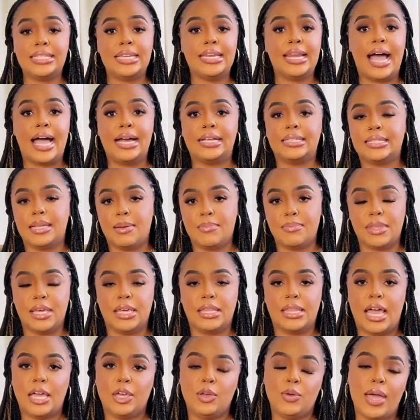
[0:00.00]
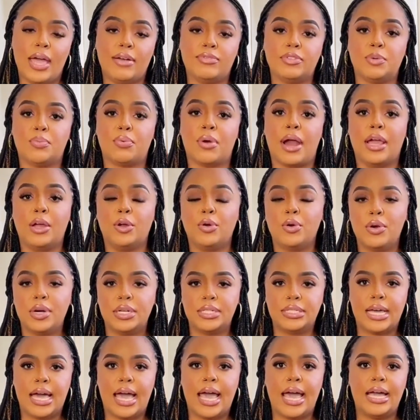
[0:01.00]
was that of a reformer,
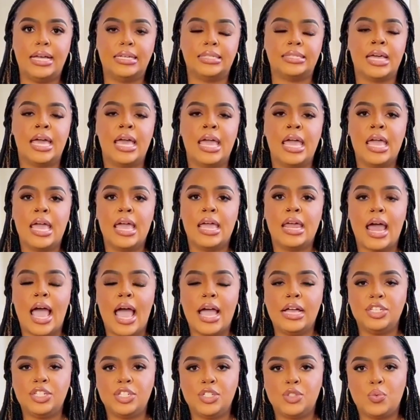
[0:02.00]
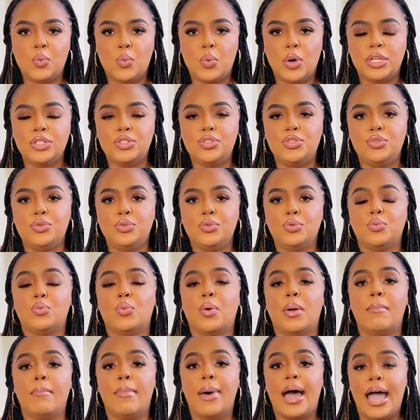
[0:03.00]
someone leading the charge against corruption and
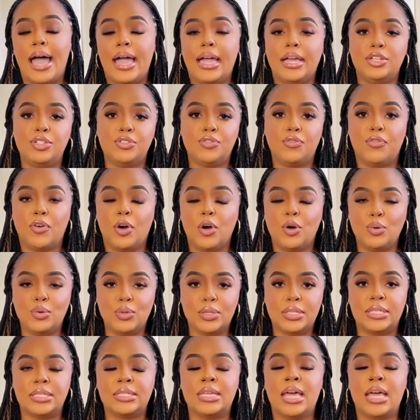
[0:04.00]
financial crimes.